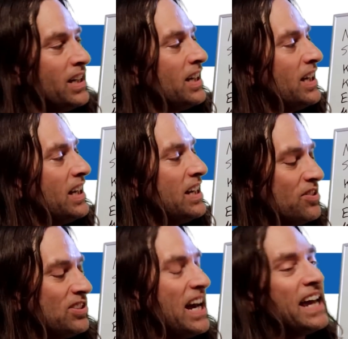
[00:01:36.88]

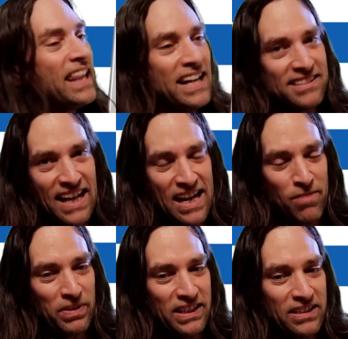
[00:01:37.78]
Here's how that's
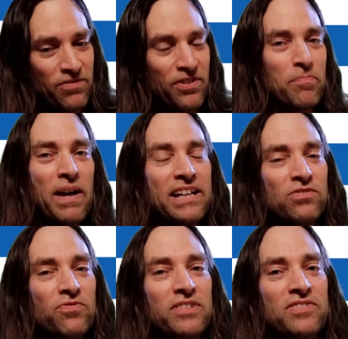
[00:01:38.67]
happening. For the
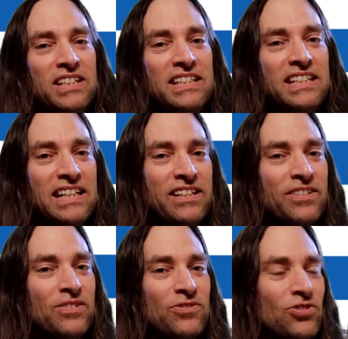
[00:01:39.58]
past 15
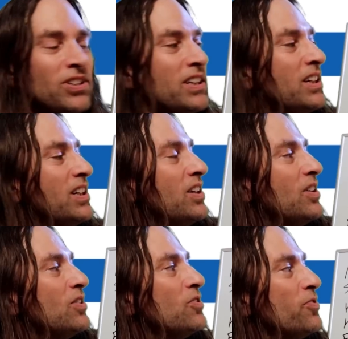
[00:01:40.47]
years,
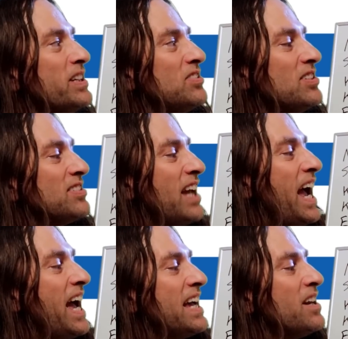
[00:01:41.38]
Greece has
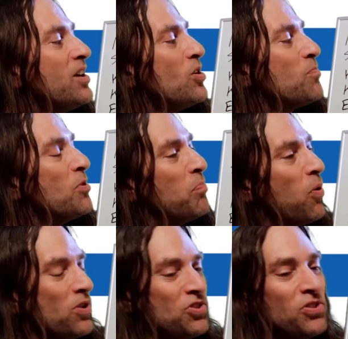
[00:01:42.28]
had
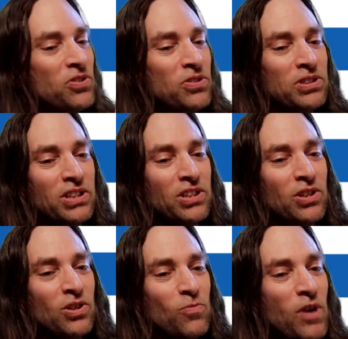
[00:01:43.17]
proportional
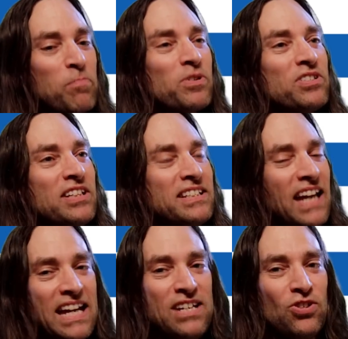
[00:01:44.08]

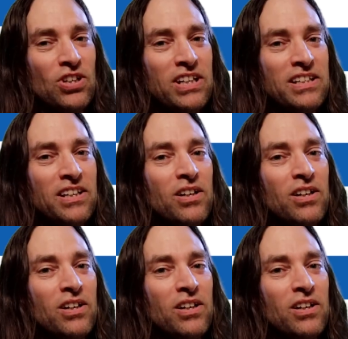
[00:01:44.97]
representation,